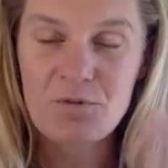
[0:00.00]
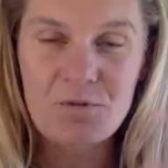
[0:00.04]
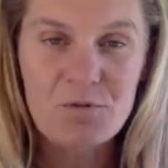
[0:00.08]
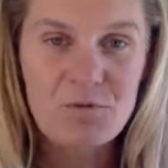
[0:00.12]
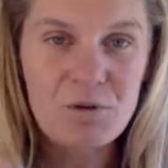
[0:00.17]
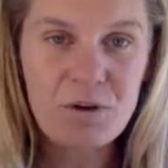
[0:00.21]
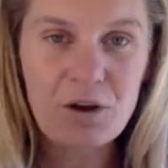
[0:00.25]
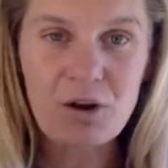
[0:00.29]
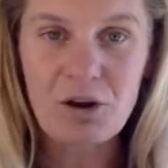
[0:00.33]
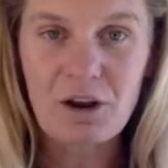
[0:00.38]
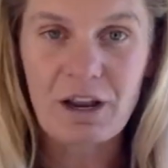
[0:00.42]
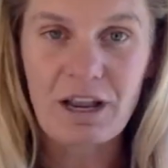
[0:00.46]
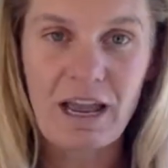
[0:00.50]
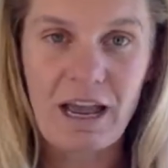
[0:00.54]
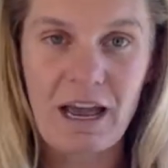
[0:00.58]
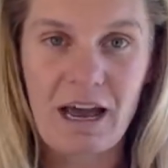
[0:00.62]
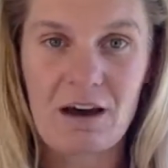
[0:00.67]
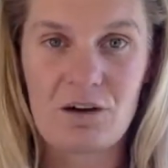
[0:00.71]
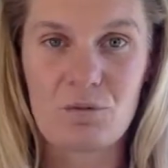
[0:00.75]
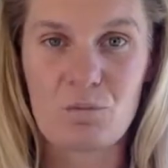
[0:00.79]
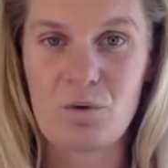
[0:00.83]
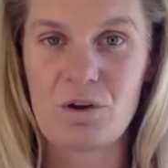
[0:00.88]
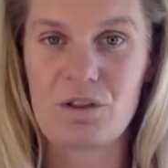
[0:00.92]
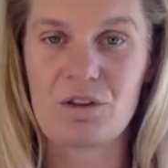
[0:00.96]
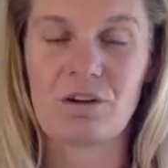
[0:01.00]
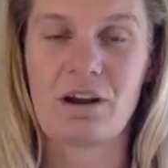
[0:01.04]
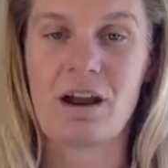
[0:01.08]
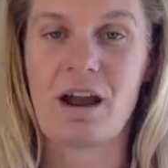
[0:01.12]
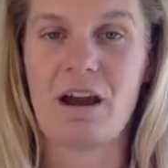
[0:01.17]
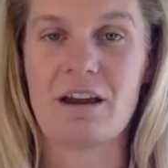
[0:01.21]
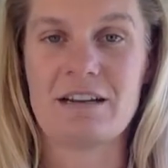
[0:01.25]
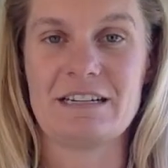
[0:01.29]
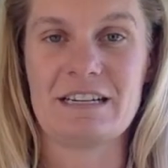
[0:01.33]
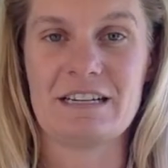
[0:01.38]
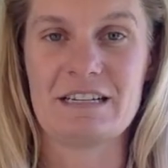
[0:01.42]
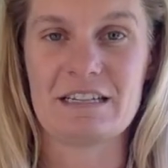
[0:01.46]
figuring out whether
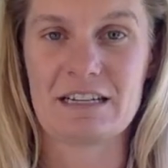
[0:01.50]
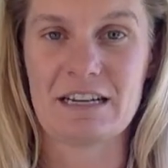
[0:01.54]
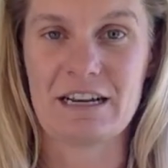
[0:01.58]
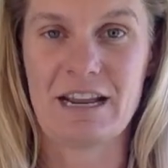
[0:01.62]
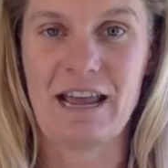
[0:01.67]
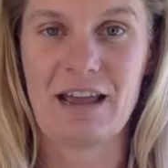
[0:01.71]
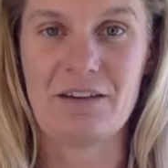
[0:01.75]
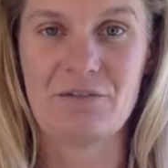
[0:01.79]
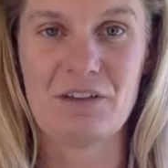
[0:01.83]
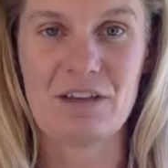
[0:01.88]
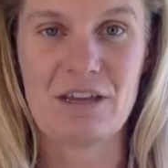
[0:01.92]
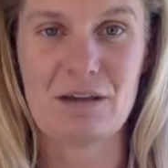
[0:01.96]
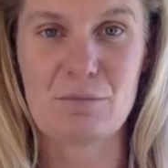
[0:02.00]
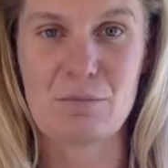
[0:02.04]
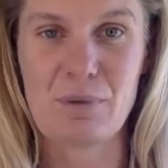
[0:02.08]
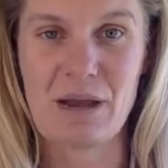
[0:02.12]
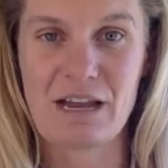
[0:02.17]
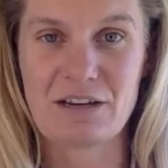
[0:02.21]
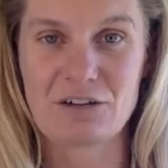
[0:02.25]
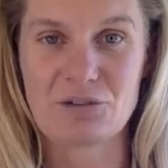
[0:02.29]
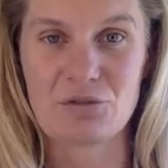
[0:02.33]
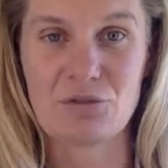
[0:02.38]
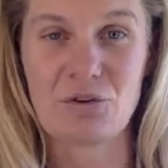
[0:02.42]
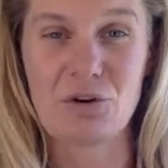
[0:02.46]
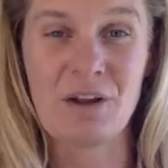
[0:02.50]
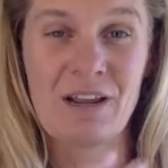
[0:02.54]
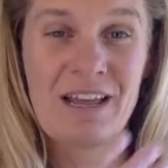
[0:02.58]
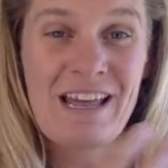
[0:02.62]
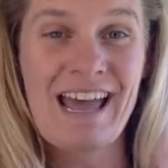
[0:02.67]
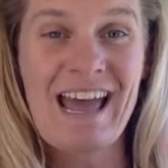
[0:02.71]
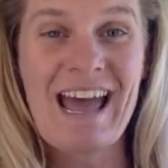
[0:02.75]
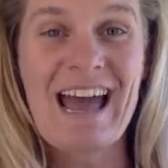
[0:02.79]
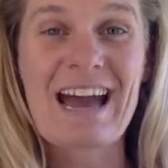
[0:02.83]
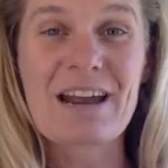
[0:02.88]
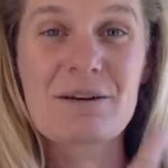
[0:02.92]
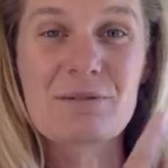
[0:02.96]
our idea is going to have the impact or not,
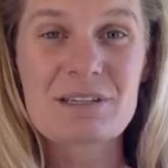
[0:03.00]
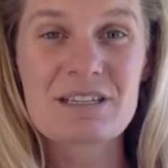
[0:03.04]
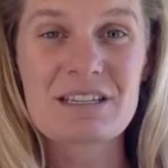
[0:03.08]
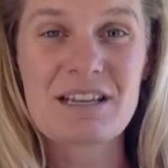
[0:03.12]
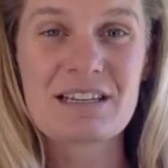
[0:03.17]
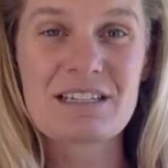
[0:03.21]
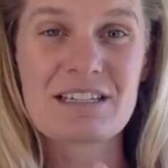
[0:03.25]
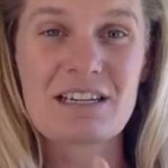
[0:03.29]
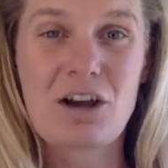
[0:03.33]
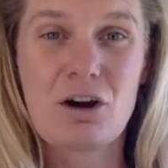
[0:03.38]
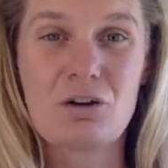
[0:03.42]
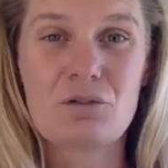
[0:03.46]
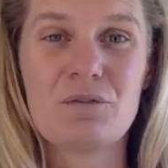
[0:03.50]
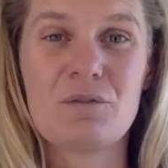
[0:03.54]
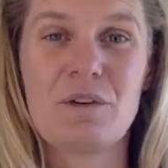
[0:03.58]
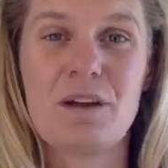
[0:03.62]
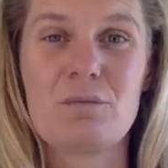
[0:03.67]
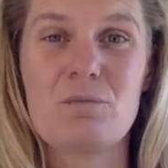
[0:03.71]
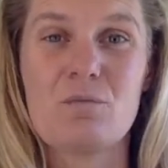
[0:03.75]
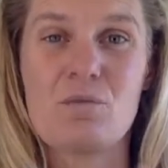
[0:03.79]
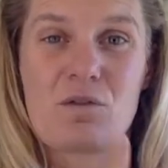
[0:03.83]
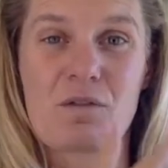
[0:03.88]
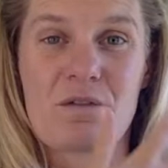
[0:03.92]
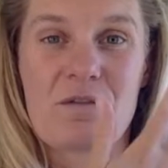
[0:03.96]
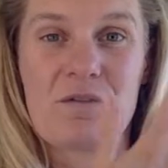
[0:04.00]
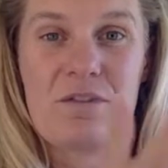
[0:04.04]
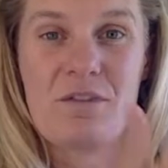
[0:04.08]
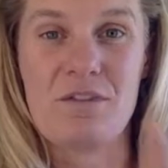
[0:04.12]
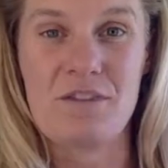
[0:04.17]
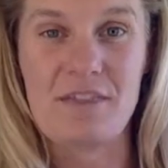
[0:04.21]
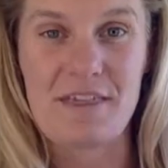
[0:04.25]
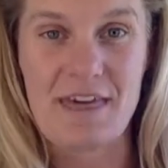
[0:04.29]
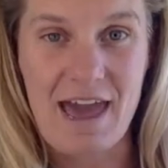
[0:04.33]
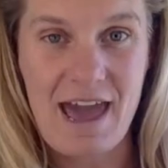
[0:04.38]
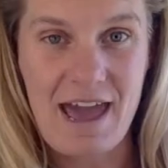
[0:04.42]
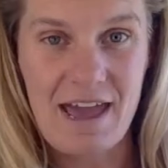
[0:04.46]
how do we start to cultivate more of
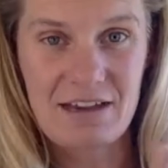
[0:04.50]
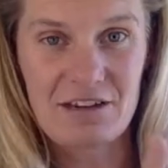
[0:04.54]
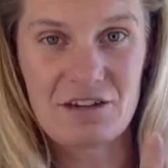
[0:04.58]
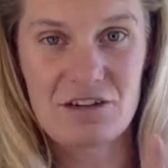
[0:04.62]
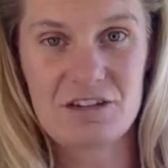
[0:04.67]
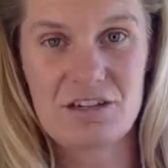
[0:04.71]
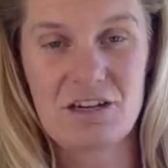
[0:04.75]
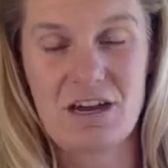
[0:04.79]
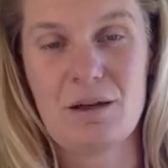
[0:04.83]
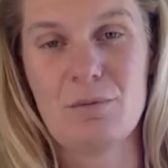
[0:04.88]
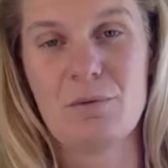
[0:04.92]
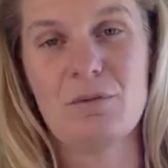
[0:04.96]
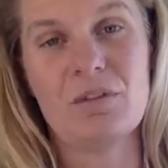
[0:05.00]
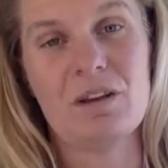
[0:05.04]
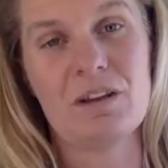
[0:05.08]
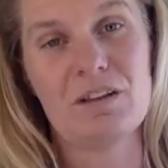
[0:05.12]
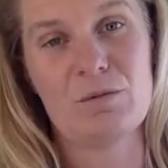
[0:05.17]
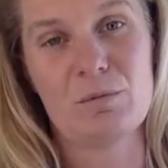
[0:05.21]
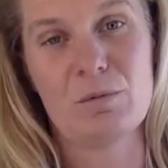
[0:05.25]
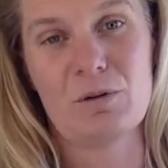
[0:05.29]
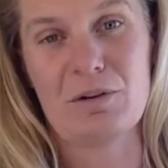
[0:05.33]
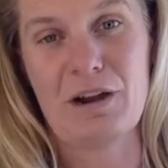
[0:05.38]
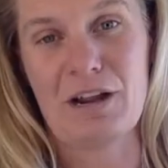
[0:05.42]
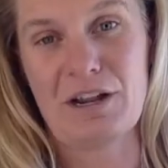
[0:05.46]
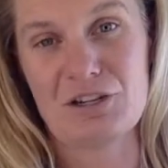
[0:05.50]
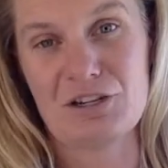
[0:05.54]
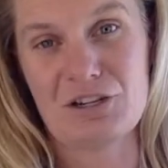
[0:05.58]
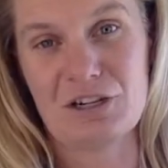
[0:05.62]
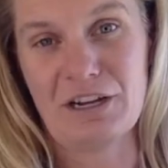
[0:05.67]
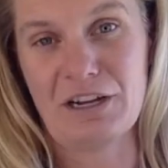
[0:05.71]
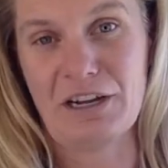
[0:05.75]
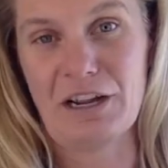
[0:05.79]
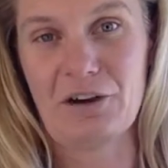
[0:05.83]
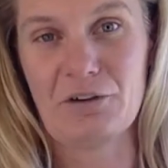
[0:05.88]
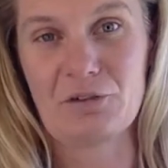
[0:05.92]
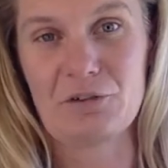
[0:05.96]
that type of exploration
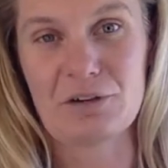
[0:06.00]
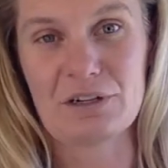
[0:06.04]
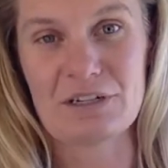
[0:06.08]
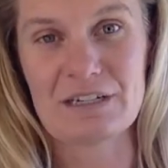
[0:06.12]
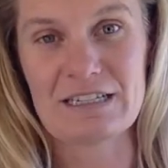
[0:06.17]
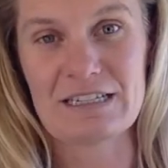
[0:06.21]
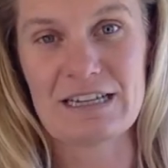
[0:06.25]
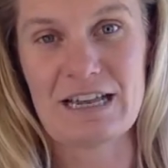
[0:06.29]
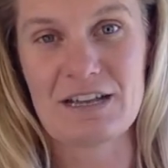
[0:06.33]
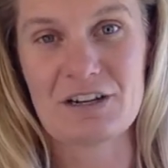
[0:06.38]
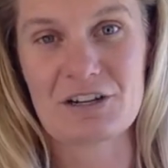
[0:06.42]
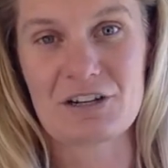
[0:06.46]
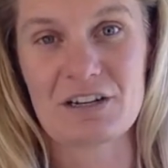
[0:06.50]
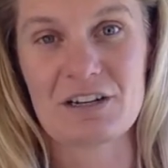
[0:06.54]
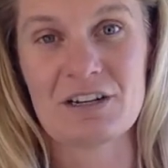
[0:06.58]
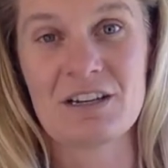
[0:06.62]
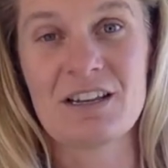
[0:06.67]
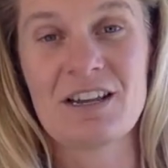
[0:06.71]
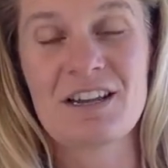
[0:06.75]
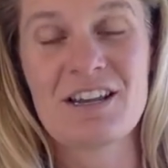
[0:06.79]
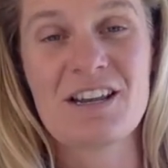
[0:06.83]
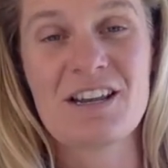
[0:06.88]
in our organization?